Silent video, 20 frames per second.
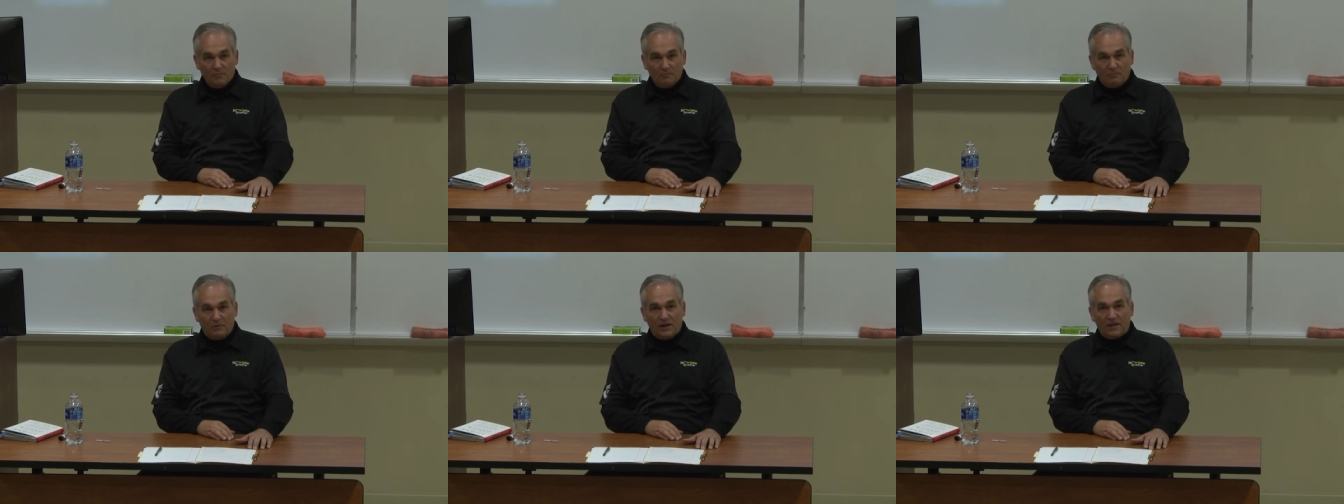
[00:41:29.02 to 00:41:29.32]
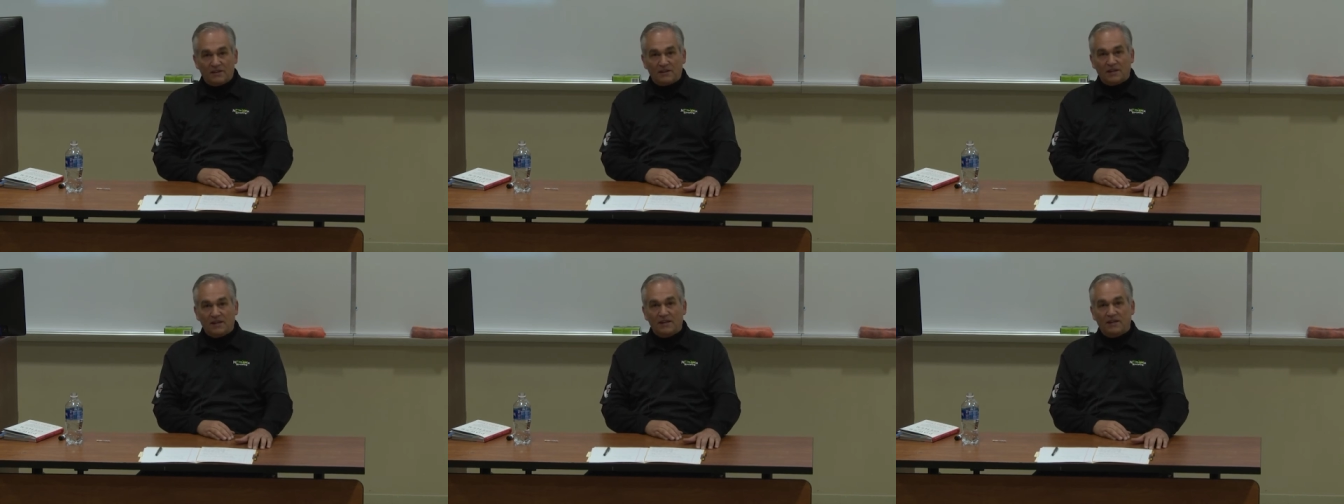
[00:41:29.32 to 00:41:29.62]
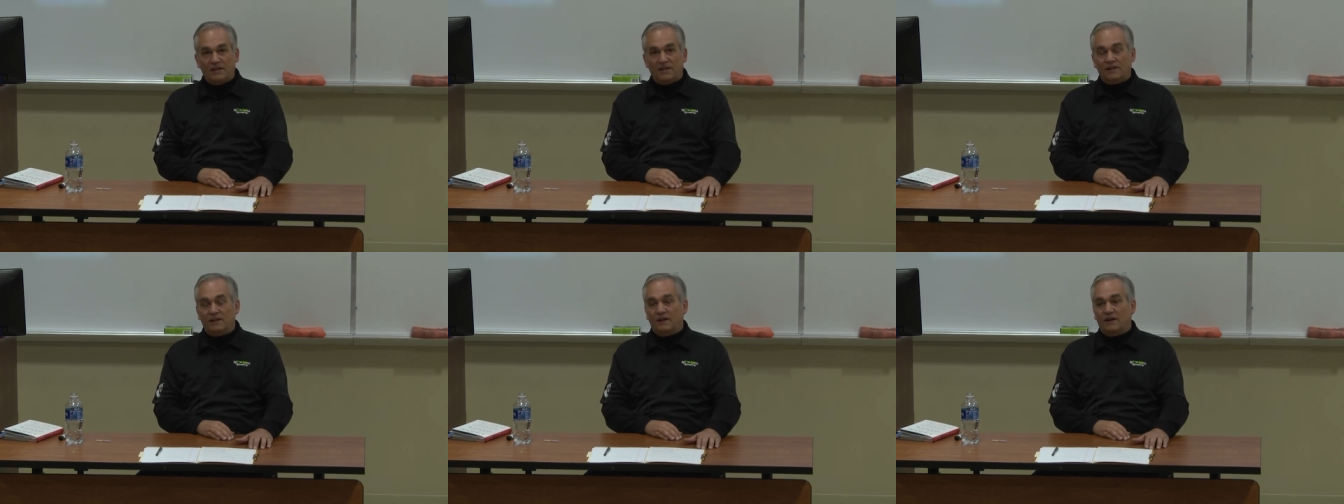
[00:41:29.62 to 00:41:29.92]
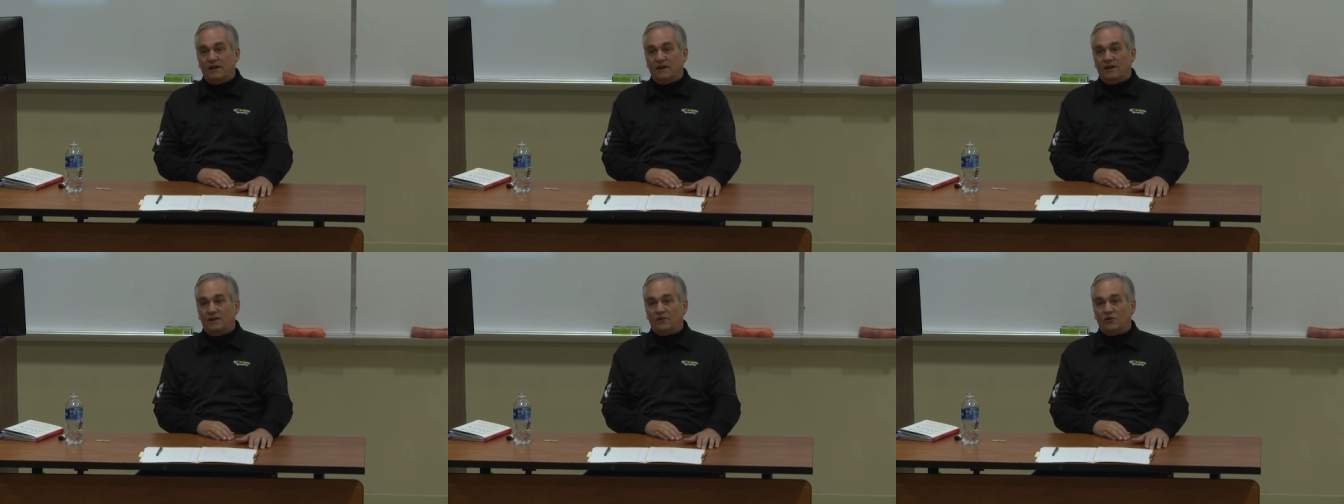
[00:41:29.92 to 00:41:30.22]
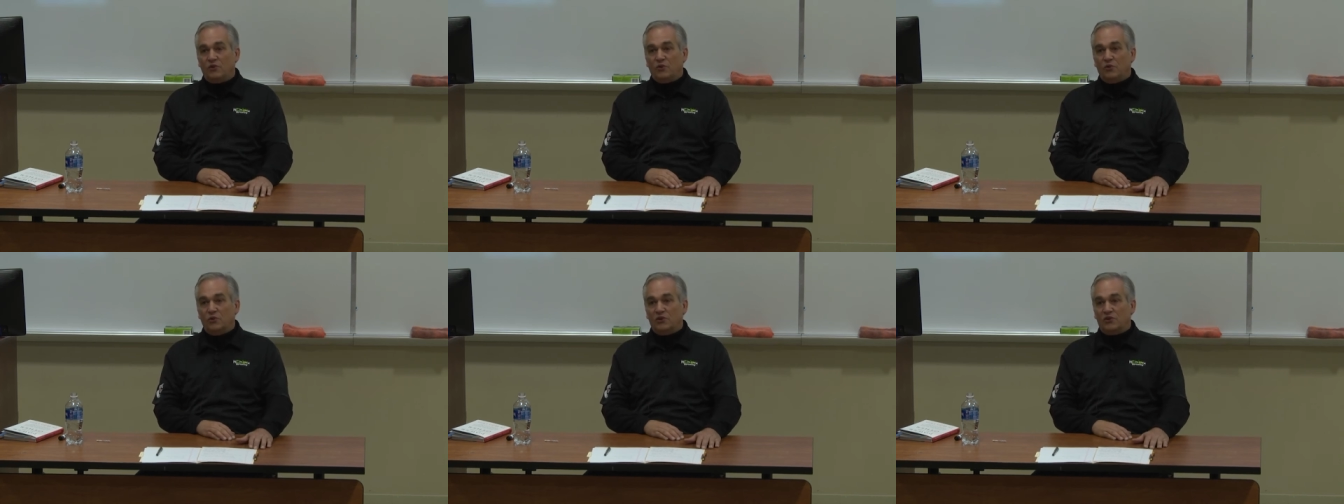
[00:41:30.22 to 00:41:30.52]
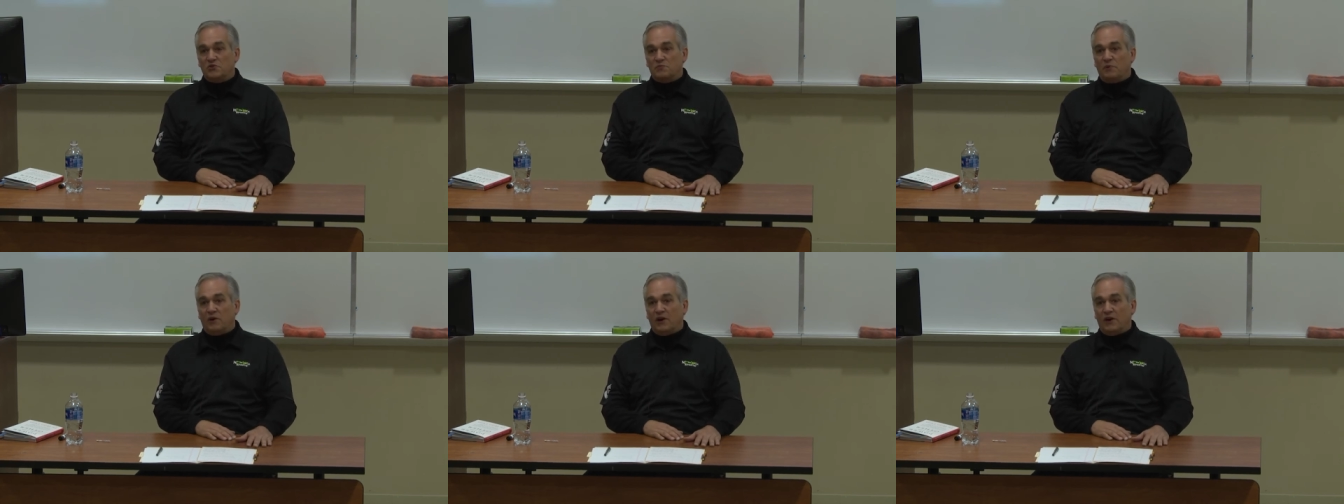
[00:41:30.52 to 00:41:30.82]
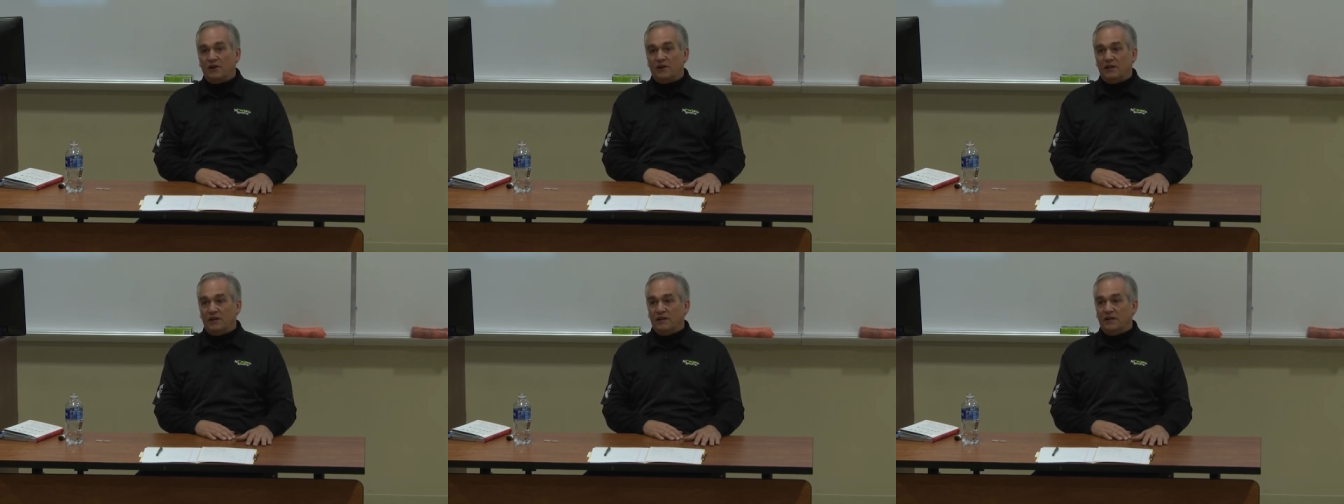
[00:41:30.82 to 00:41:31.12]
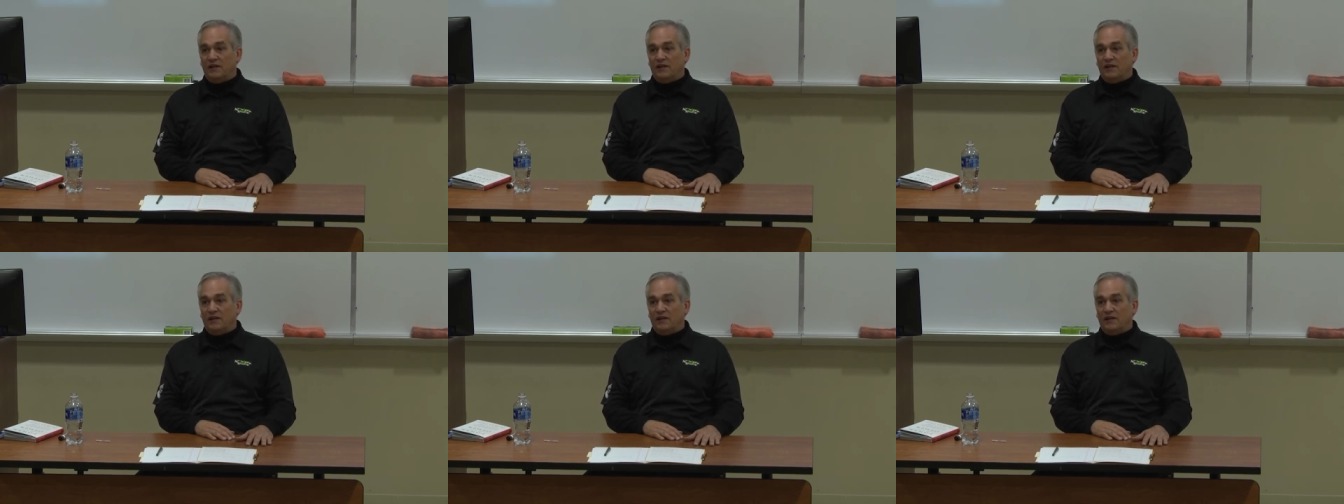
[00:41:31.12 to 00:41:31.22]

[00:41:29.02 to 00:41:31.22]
but the, uh, the coolest part